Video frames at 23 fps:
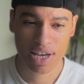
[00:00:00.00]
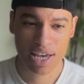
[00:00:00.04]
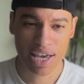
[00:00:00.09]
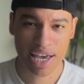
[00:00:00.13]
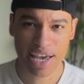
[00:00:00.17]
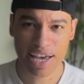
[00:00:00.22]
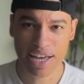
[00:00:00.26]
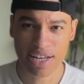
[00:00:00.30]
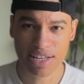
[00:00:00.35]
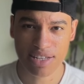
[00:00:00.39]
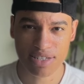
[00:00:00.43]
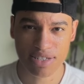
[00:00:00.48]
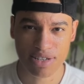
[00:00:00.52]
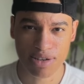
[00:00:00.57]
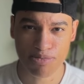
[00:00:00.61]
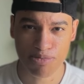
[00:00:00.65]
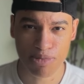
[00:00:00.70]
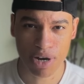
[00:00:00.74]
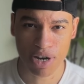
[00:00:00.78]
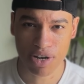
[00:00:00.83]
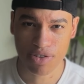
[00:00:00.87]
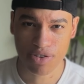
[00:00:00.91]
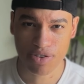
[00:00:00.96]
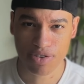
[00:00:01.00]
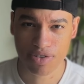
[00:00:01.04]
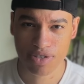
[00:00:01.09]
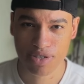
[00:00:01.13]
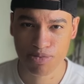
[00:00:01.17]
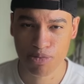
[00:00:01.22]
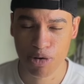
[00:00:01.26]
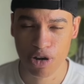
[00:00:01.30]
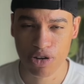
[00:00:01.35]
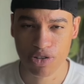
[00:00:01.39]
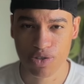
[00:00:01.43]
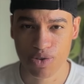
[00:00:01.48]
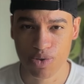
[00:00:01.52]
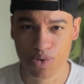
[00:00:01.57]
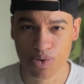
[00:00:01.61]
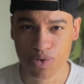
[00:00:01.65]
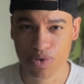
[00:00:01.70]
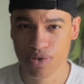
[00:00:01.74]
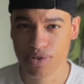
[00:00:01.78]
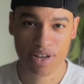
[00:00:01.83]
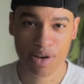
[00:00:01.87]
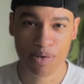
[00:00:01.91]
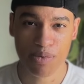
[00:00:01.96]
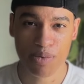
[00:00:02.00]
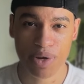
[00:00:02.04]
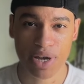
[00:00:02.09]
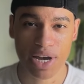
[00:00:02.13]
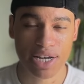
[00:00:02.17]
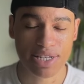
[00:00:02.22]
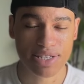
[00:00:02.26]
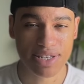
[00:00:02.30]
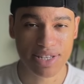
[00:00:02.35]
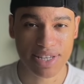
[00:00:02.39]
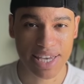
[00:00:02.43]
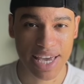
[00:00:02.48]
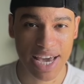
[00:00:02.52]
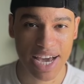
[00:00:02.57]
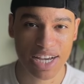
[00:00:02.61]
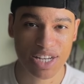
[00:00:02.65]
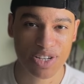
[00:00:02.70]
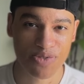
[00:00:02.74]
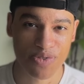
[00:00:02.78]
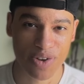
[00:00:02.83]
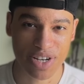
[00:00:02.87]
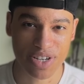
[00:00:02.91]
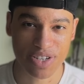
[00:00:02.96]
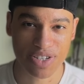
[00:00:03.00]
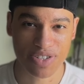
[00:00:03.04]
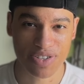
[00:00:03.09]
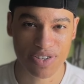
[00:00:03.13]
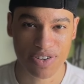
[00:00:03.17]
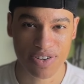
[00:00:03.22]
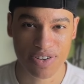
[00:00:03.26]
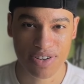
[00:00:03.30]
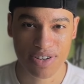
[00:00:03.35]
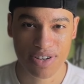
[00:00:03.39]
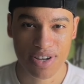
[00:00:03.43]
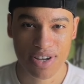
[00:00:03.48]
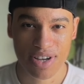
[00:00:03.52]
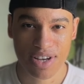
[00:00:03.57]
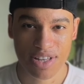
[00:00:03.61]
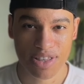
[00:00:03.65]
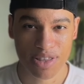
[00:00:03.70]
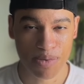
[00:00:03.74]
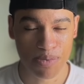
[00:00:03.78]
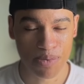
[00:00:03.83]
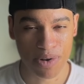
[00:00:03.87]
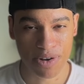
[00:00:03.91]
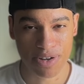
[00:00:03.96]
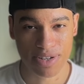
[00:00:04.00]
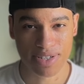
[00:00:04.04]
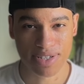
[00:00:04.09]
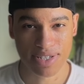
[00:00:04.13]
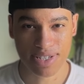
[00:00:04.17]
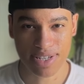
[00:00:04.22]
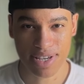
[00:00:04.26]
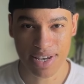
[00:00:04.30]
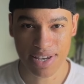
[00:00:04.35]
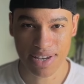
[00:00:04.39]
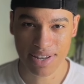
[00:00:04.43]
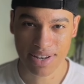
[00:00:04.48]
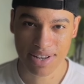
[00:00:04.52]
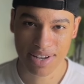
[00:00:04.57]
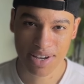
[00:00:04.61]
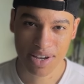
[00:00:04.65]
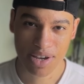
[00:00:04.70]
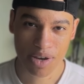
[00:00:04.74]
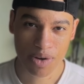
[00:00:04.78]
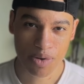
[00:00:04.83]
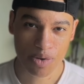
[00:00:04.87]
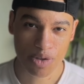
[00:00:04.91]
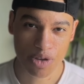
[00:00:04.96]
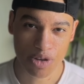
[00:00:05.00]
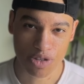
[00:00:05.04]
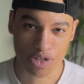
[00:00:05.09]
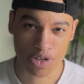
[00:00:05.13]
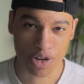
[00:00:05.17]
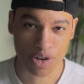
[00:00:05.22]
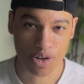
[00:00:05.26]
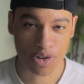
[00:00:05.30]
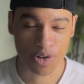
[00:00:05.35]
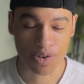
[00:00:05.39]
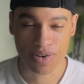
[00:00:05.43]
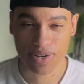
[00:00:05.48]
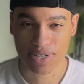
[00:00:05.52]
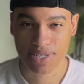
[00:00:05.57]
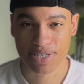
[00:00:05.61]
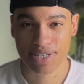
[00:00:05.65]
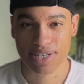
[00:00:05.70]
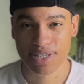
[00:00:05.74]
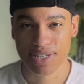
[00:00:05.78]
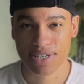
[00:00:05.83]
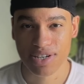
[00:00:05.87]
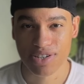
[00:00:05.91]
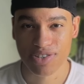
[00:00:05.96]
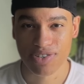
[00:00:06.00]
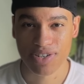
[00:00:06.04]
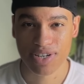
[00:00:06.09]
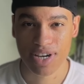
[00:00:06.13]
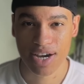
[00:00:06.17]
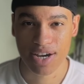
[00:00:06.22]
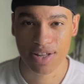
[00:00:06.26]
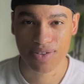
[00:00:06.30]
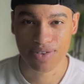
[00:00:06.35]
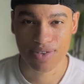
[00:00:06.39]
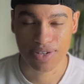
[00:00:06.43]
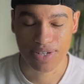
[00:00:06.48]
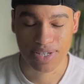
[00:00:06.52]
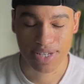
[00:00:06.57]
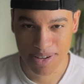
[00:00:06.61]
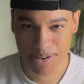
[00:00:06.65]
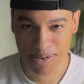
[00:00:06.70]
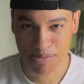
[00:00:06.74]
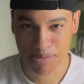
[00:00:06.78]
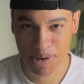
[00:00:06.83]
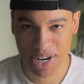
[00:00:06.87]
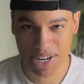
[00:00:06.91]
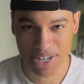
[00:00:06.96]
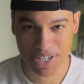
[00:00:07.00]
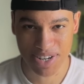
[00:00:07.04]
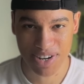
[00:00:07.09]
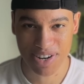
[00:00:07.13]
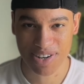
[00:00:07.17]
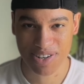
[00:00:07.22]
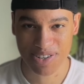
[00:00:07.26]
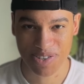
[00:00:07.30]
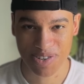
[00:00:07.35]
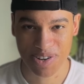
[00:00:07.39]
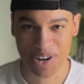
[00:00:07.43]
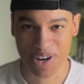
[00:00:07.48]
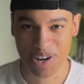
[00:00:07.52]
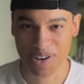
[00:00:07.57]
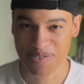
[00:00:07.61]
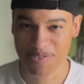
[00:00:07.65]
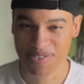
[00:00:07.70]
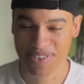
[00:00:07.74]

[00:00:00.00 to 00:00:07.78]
and some other small tools. And we got to the cash register, the person said, your total is $600. My jaw dropped.